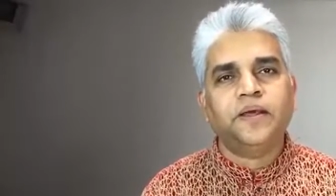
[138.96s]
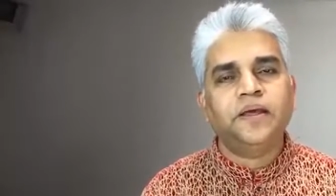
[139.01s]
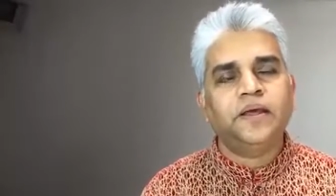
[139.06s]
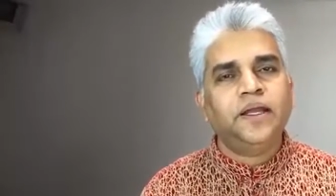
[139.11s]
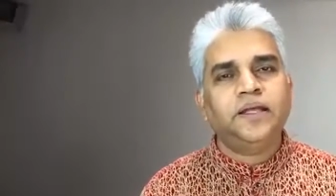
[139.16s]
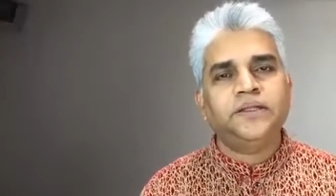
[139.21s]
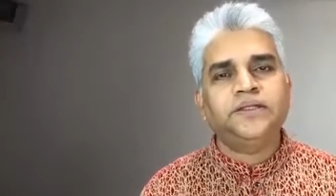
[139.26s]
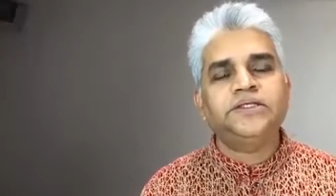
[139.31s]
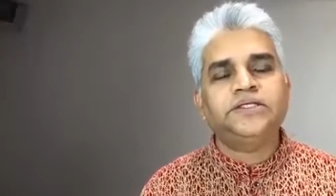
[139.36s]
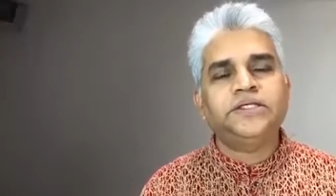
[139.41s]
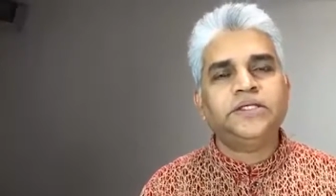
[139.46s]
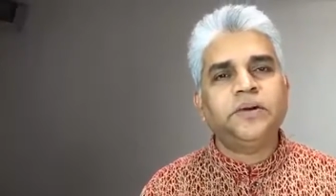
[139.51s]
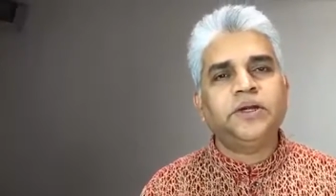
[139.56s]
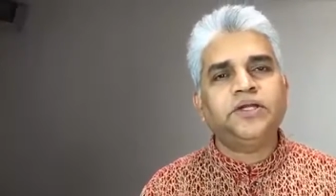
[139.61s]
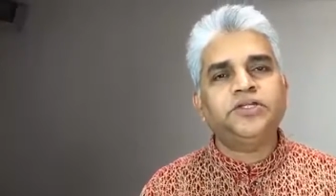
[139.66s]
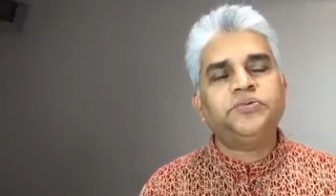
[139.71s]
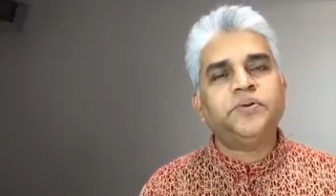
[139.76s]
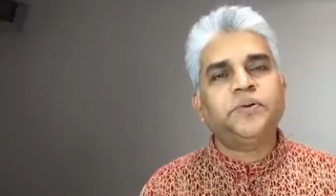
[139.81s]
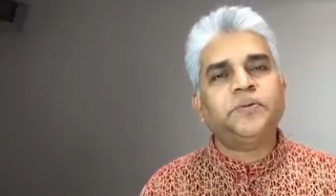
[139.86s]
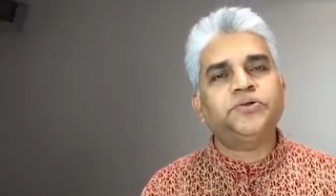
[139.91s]
Like this
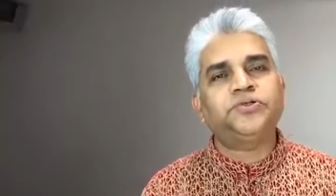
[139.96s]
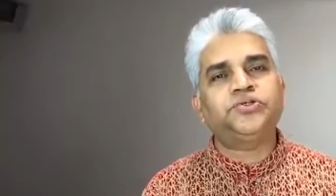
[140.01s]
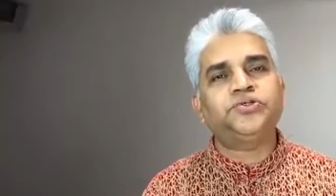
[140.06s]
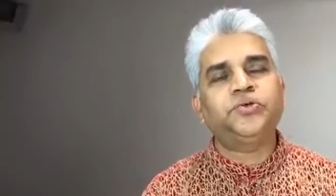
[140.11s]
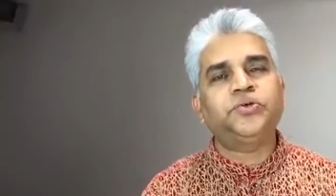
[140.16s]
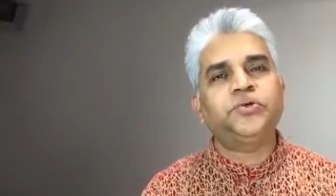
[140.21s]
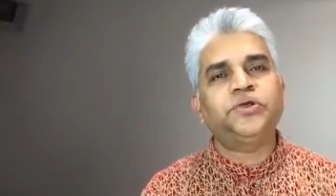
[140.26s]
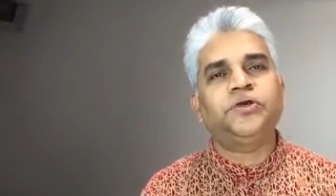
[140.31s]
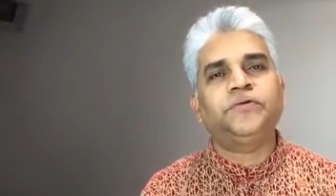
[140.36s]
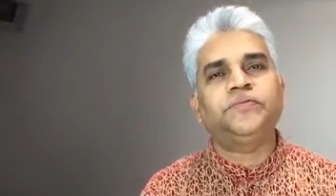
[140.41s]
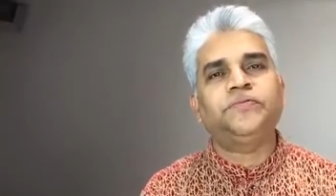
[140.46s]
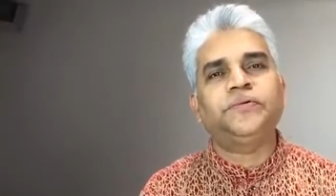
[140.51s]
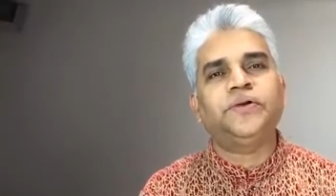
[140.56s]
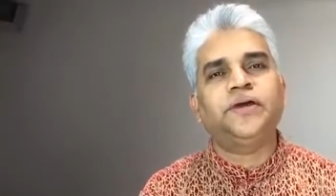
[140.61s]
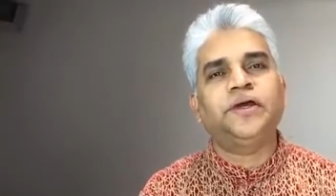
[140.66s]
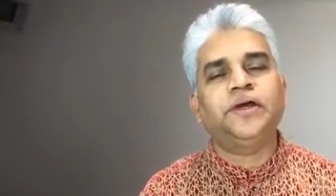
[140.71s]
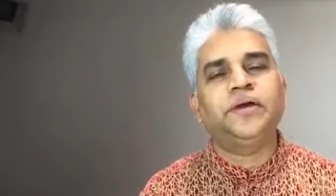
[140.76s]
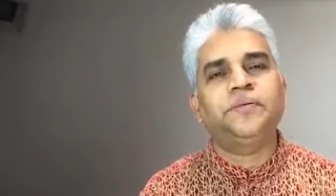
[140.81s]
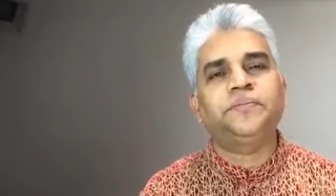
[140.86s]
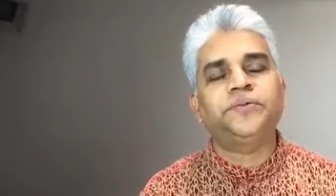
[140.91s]
reminds me of a story of
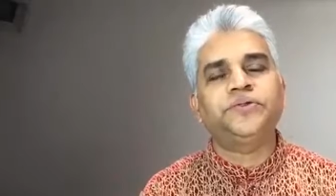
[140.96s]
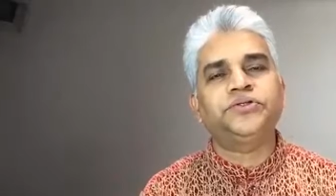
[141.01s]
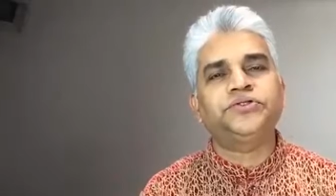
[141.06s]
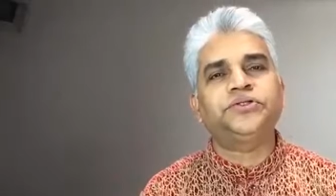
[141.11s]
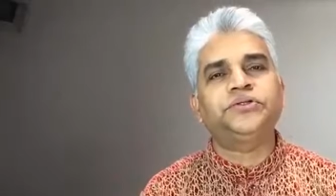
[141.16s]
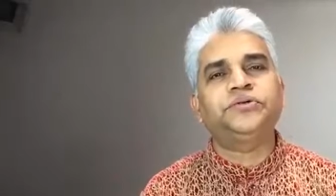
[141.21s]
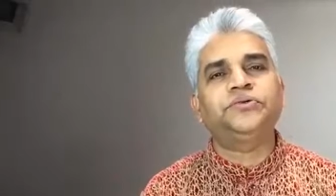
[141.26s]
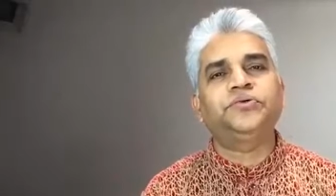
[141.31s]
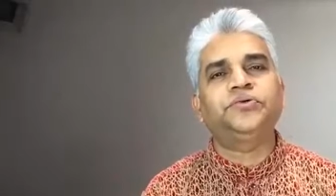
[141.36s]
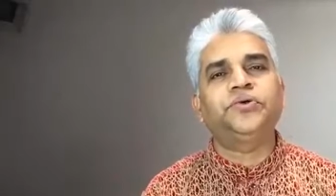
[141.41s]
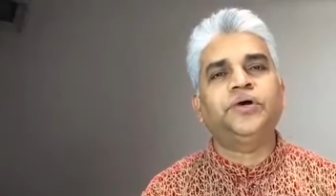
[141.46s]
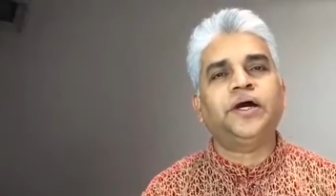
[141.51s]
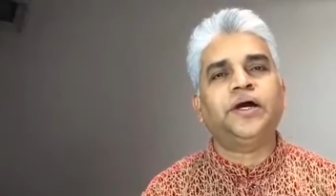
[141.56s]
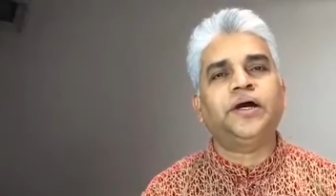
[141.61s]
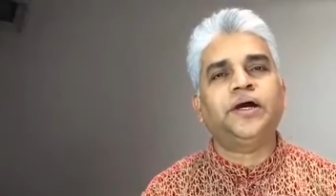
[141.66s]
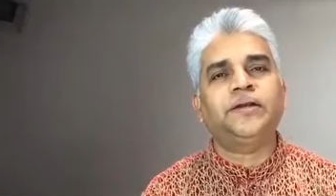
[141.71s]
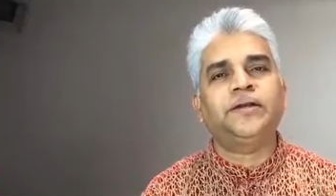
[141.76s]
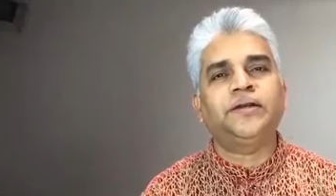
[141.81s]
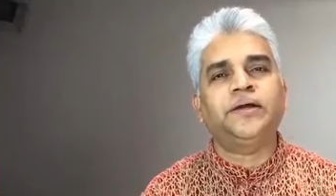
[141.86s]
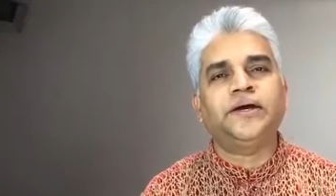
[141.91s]
a, a person who
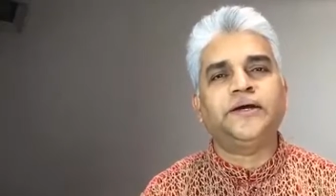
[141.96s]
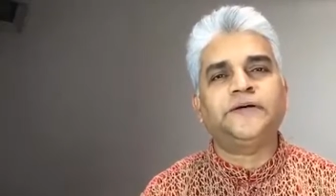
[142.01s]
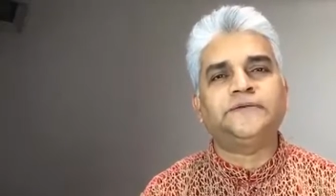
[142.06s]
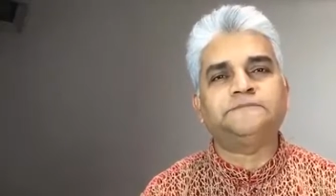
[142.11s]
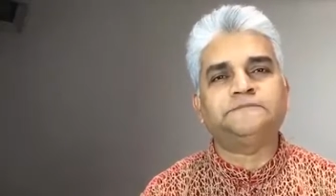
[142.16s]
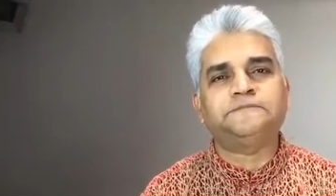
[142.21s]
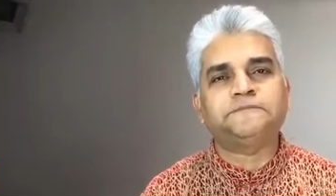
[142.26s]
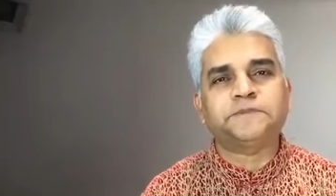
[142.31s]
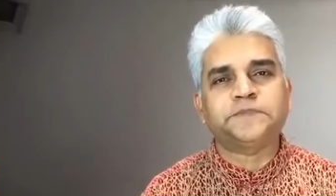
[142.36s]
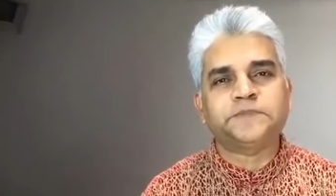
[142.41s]
had uh,